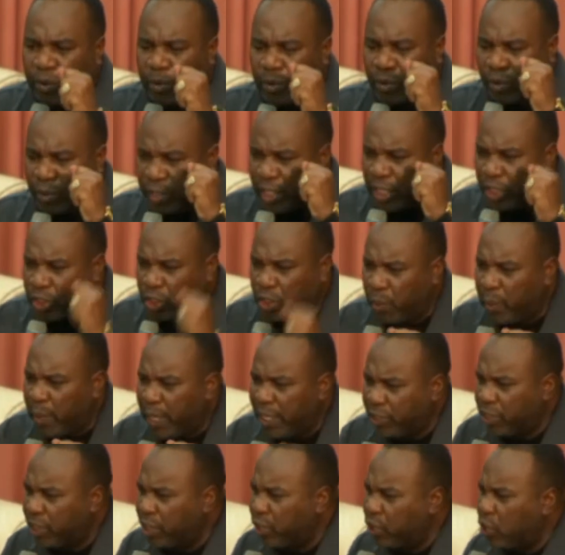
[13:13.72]

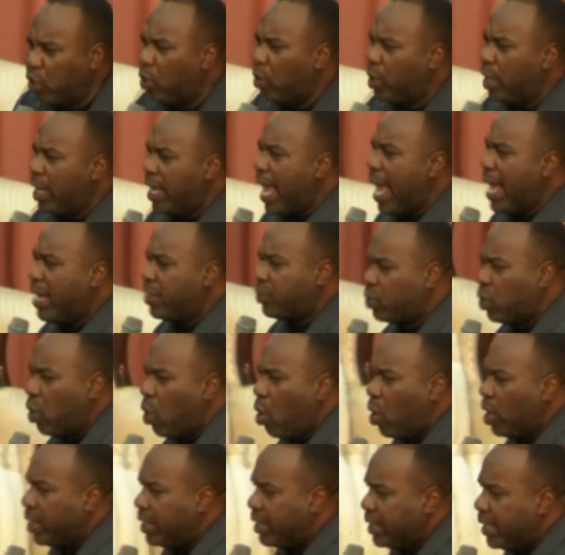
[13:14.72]
situations don't last
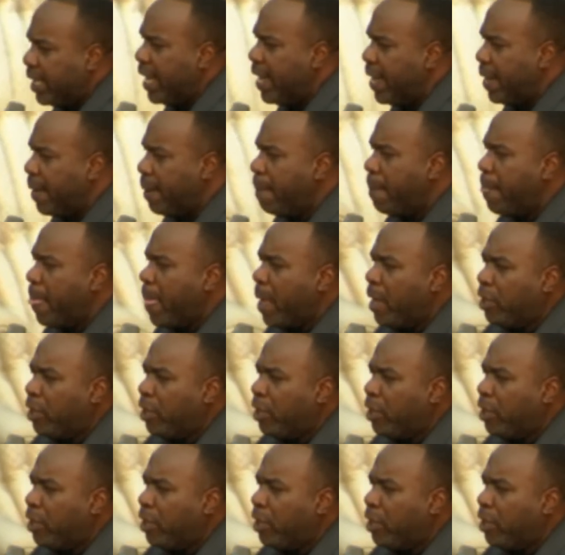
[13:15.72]
all day.